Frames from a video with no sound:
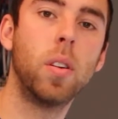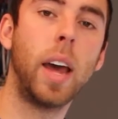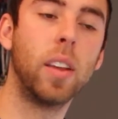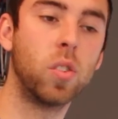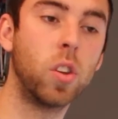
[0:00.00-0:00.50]

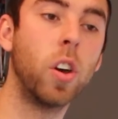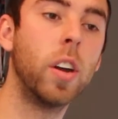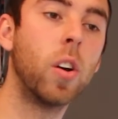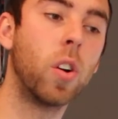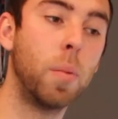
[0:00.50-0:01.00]
as
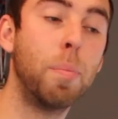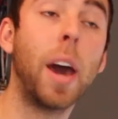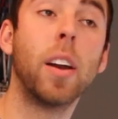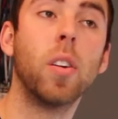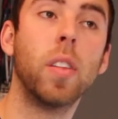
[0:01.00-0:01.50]
good or
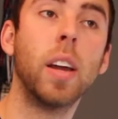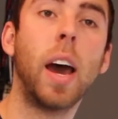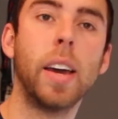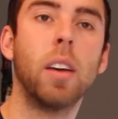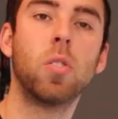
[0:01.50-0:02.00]
better than
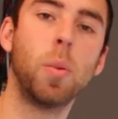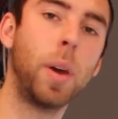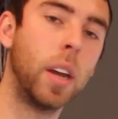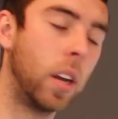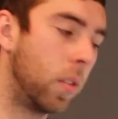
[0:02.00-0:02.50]
I
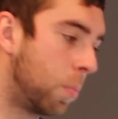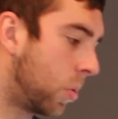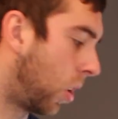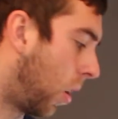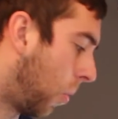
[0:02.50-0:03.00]
estimated.
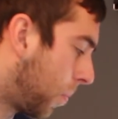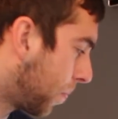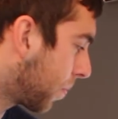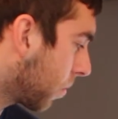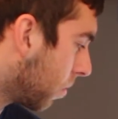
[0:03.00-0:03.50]
So
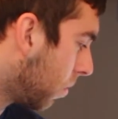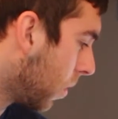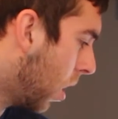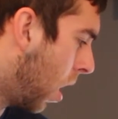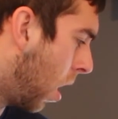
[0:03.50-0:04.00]

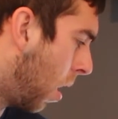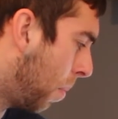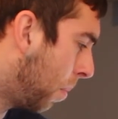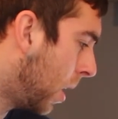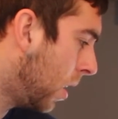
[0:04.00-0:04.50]

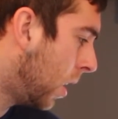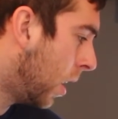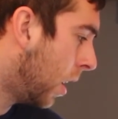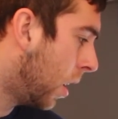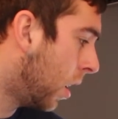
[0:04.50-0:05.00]

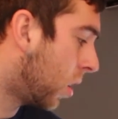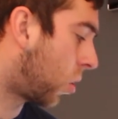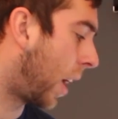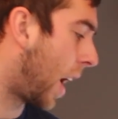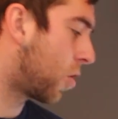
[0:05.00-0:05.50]

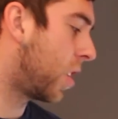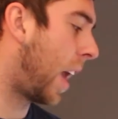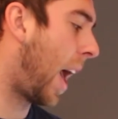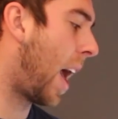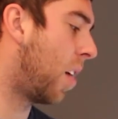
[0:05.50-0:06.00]
I actually
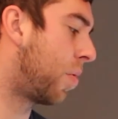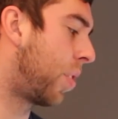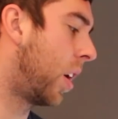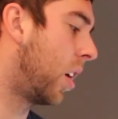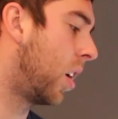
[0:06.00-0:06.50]
have
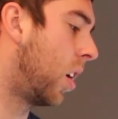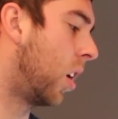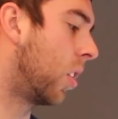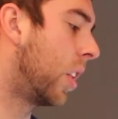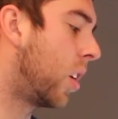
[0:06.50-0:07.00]

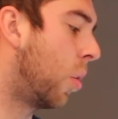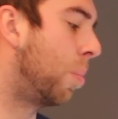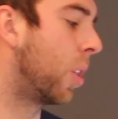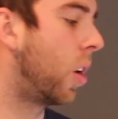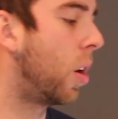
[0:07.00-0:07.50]
a little
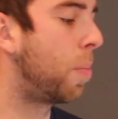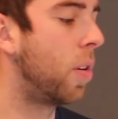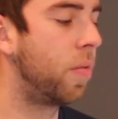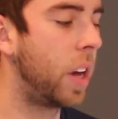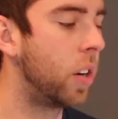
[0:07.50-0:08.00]
blurb
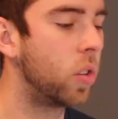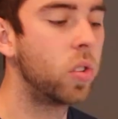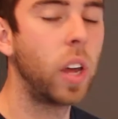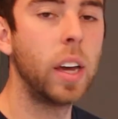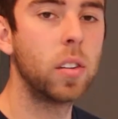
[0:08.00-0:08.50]
of
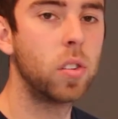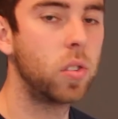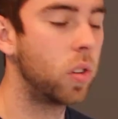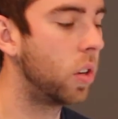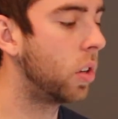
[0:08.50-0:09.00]

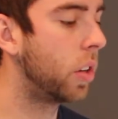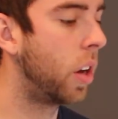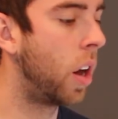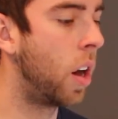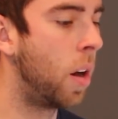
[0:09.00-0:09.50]
Interstate's
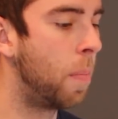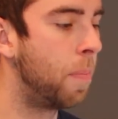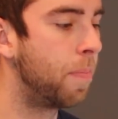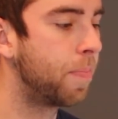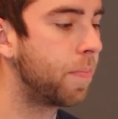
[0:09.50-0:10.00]

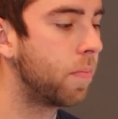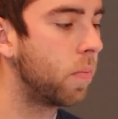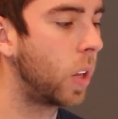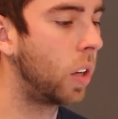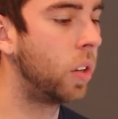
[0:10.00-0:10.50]

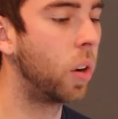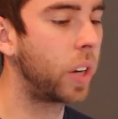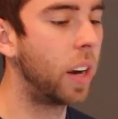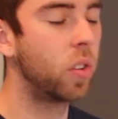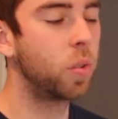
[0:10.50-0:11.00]

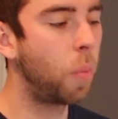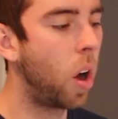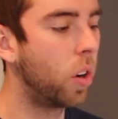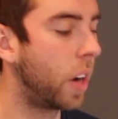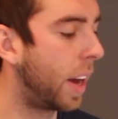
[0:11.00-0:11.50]
kind of
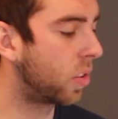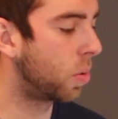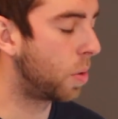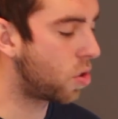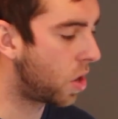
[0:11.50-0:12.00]
smaller
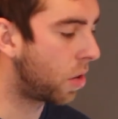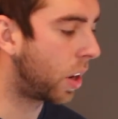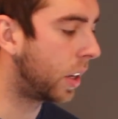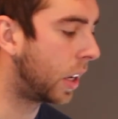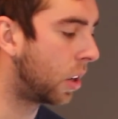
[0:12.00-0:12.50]
estimate sheet
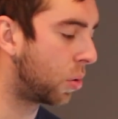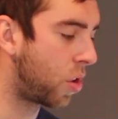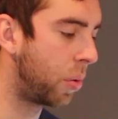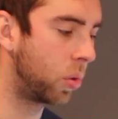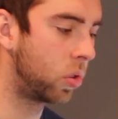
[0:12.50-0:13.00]
right here, which
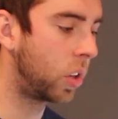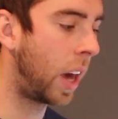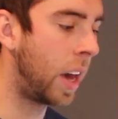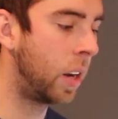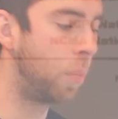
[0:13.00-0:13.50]
I will scan